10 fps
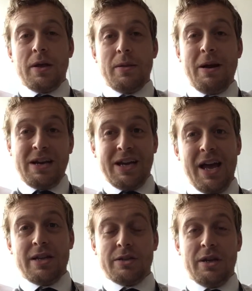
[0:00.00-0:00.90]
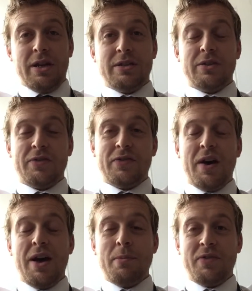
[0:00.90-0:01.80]
the Magna Carta is as
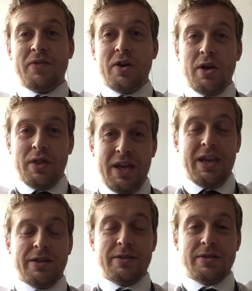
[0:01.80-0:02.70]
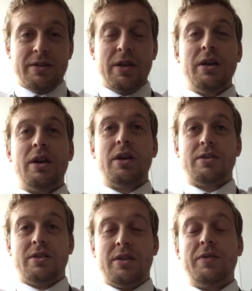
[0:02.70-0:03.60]
far before this
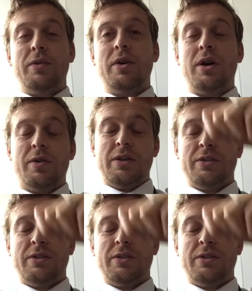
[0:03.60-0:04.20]
as the Civil War